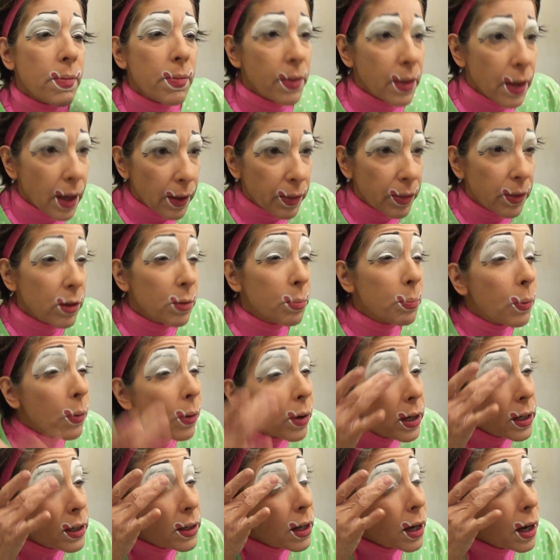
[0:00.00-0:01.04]
Now at this
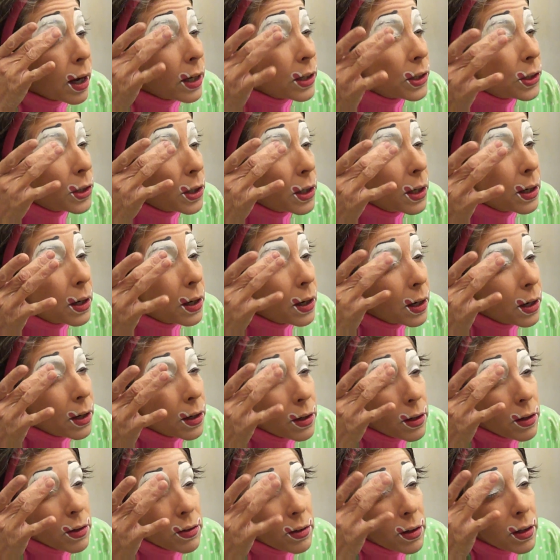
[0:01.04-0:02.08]
point, touch
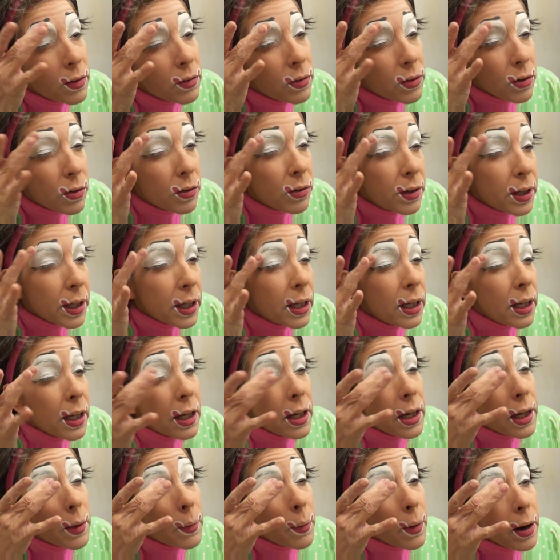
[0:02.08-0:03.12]
to see if you're sticky
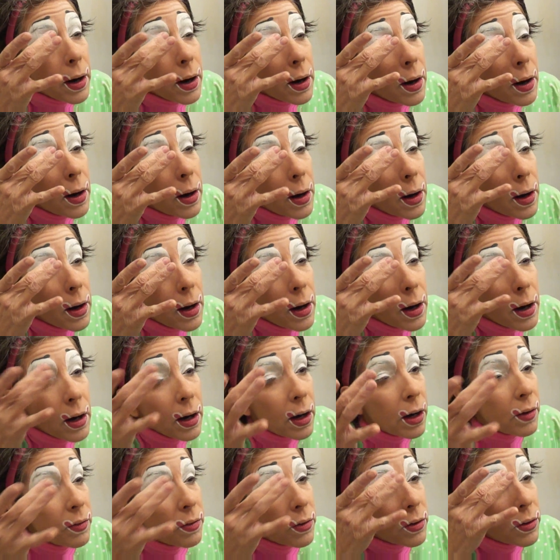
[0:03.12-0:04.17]
anywhere.
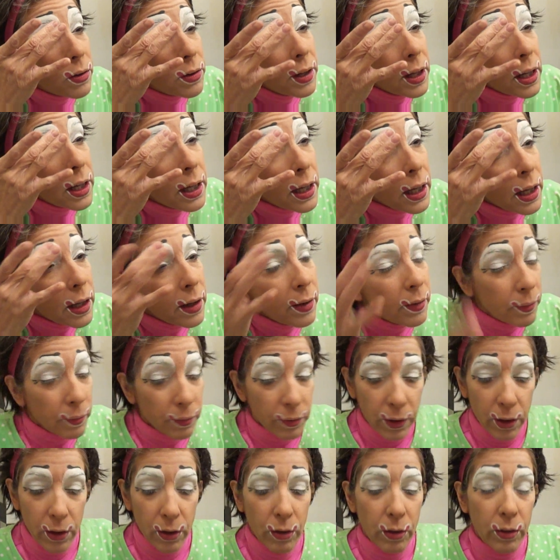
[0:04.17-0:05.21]
If you're sticky,
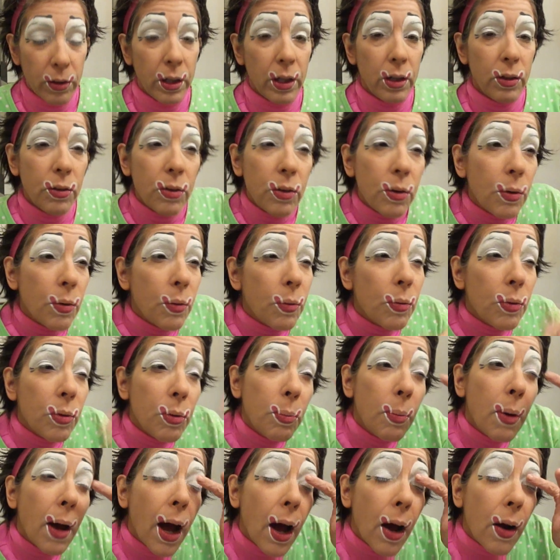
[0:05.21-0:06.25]
then you'll need to
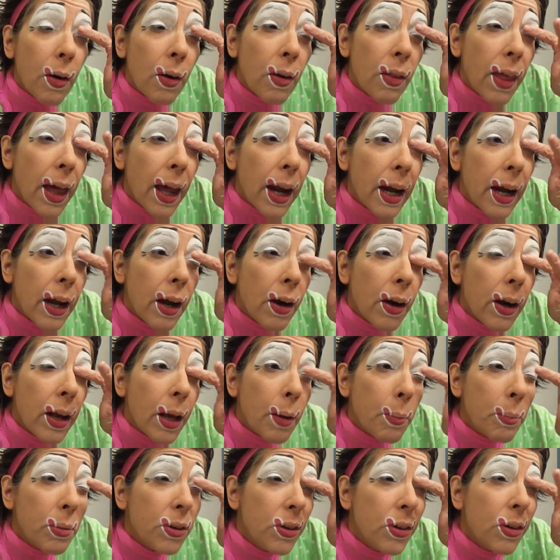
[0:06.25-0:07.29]
repowder that area,
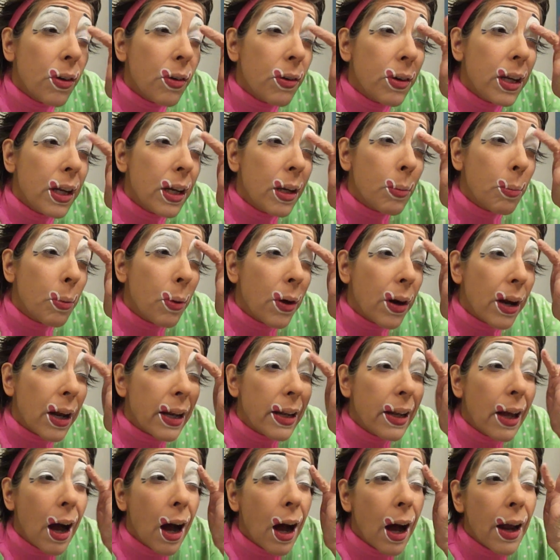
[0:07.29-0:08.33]
but you don't need to put a
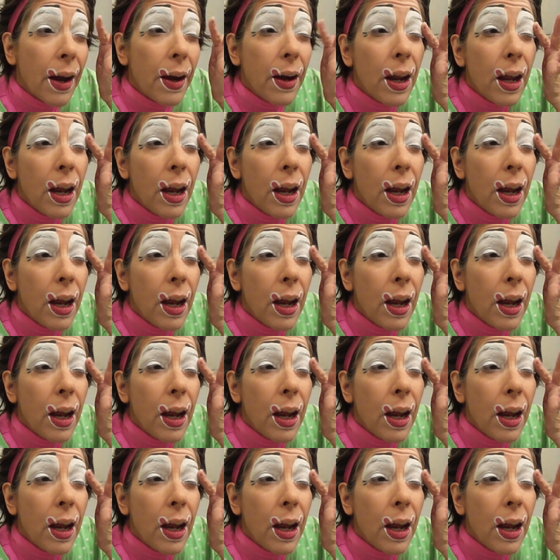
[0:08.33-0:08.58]
ton.